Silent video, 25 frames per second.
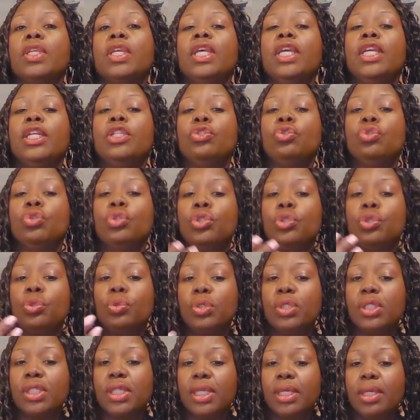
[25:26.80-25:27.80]

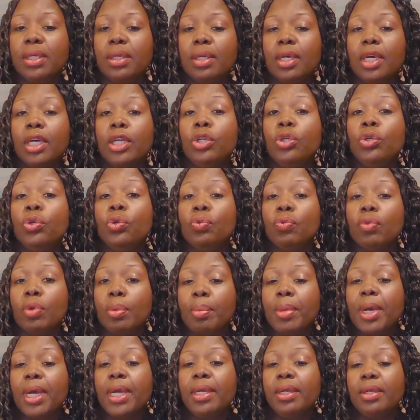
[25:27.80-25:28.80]
introducing a new
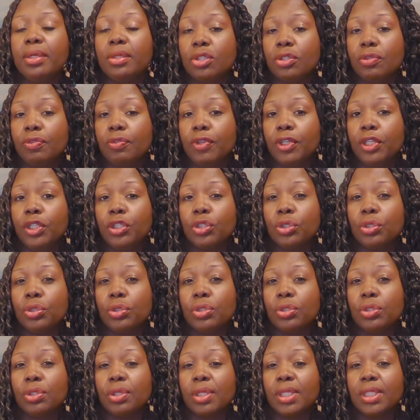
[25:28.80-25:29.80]
reminders feature
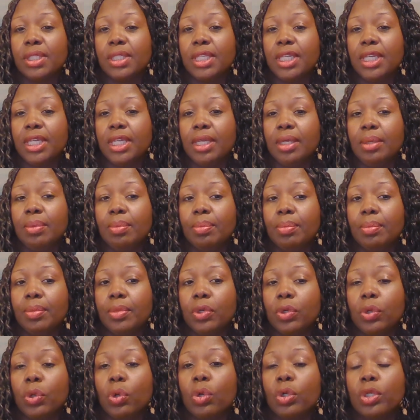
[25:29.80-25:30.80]
to the team.
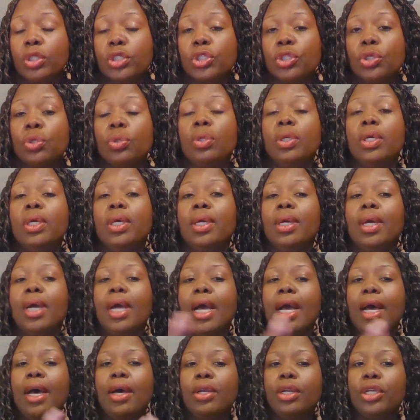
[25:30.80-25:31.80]
Also,
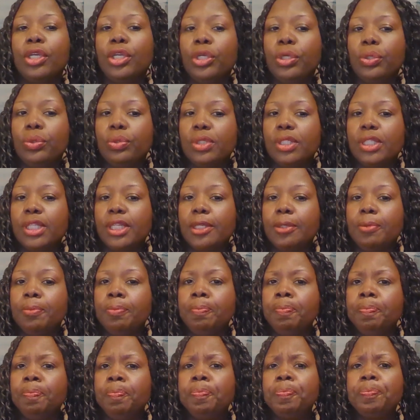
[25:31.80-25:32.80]
how to use it.
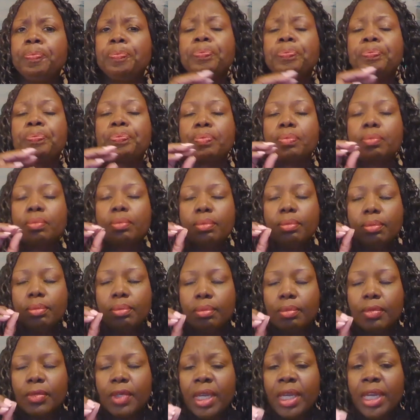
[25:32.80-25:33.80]

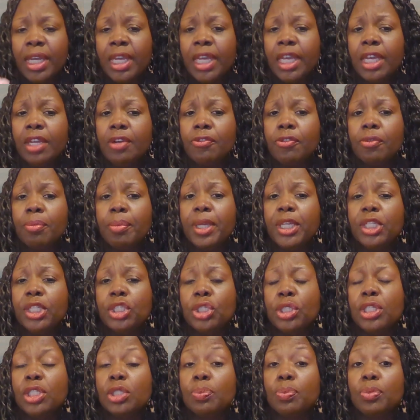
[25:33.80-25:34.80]
Key
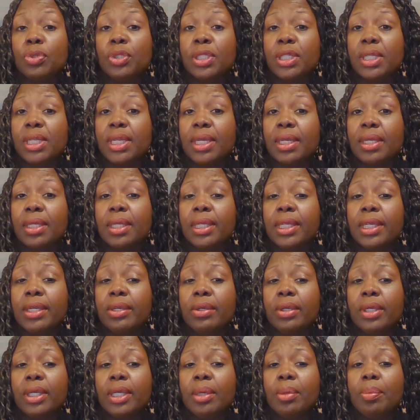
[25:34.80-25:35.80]
information is presented
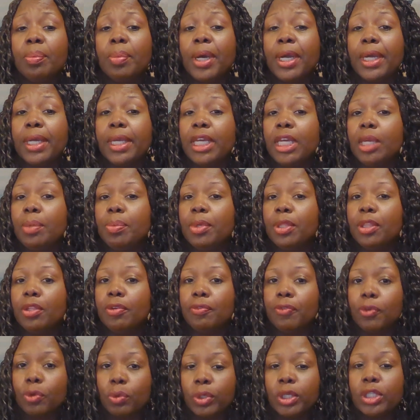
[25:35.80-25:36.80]
clearly by keeping the
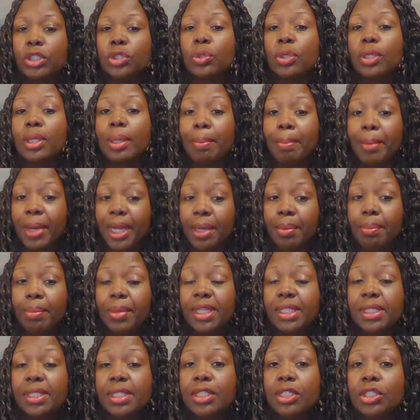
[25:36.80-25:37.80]
focus on the main
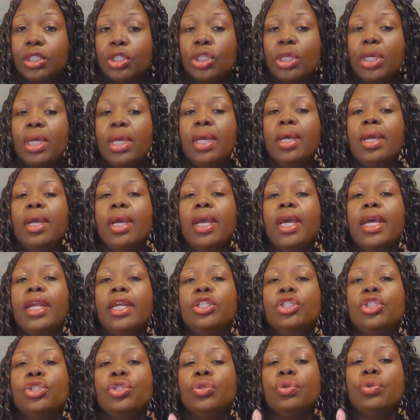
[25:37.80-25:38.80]
message and
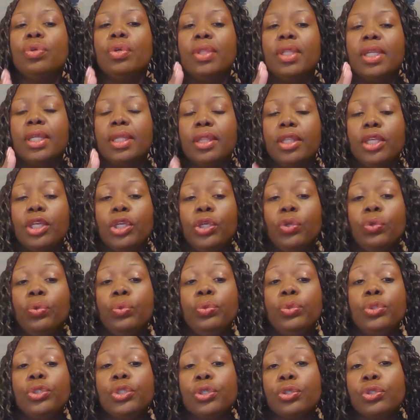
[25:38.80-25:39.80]
ensuring that the
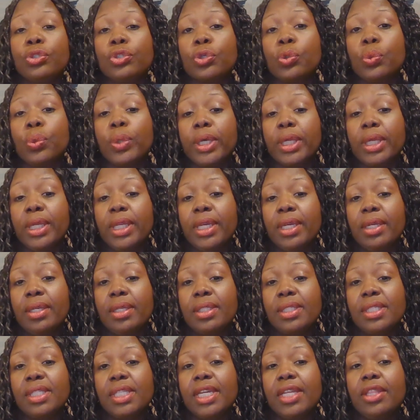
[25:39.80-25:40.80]
users quickly
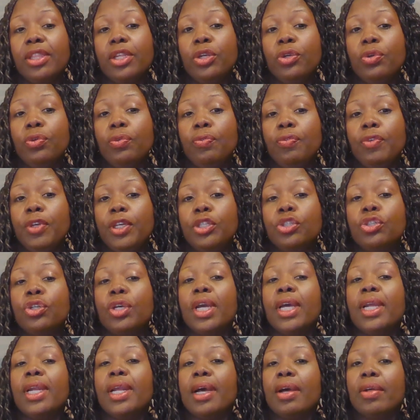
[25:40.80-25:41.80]
understand the new feature
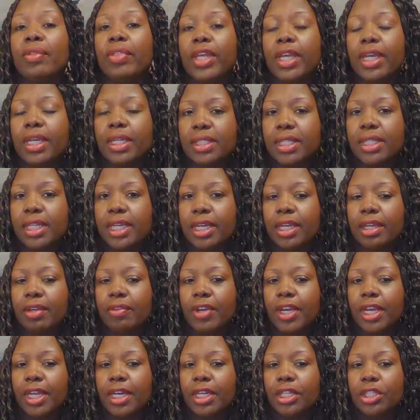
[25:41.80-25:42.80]
and how they can take
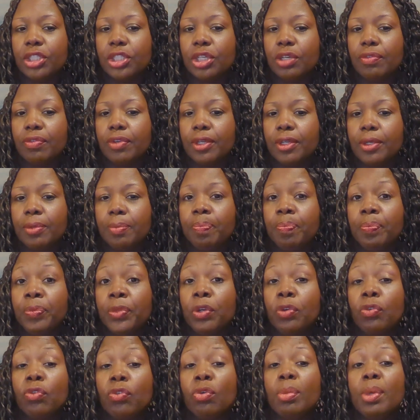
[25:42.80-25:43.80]
advantage of it.
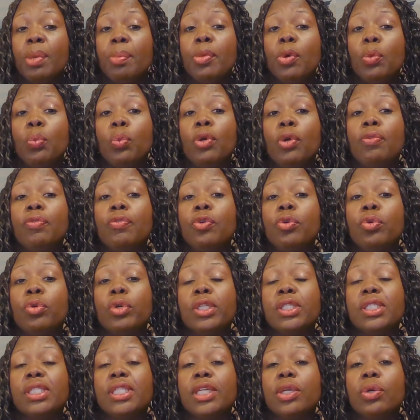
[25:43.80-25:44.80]
Remember, we're
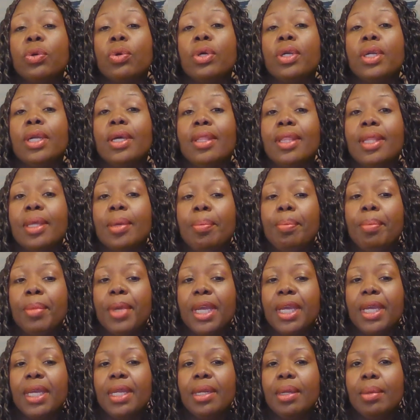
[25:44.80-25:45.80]
focusing on the
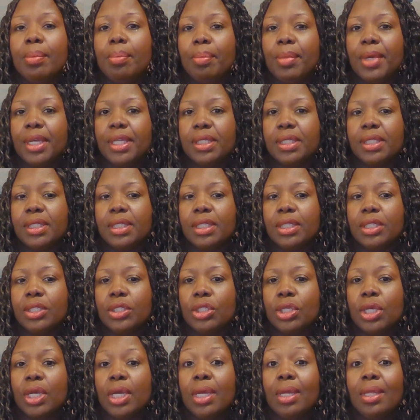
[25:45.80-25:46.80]
main
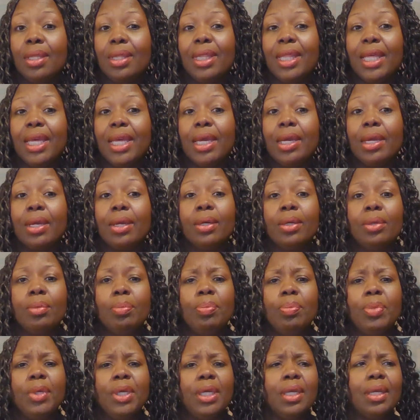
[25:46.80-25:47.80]
message. There
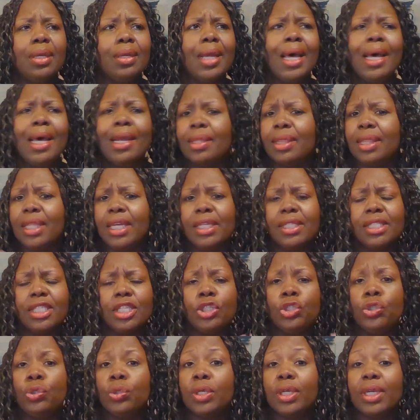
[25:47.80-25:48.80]
could be a lot of things
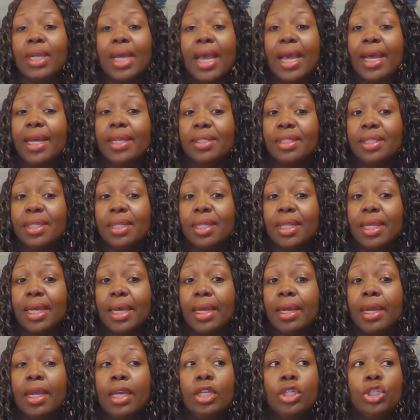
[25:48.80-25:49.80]
that you could add to
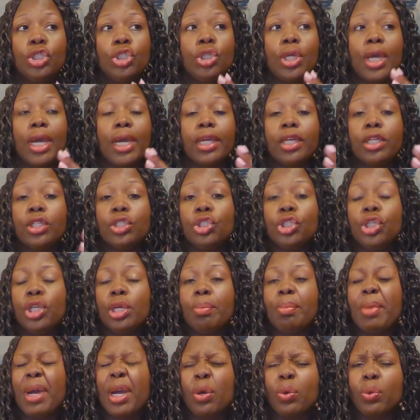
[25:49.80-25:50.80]
that. I could share
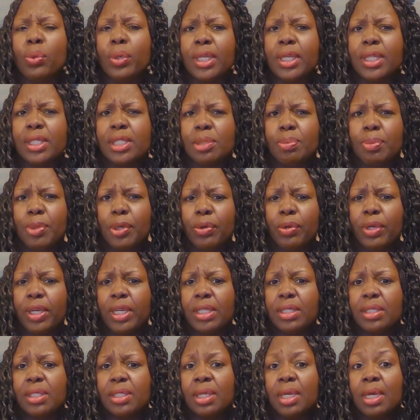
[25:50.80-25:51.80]
my own
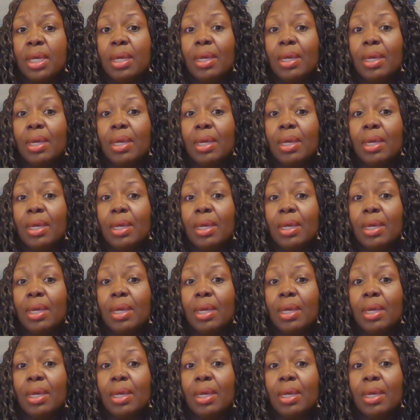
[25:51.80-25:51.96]
experience,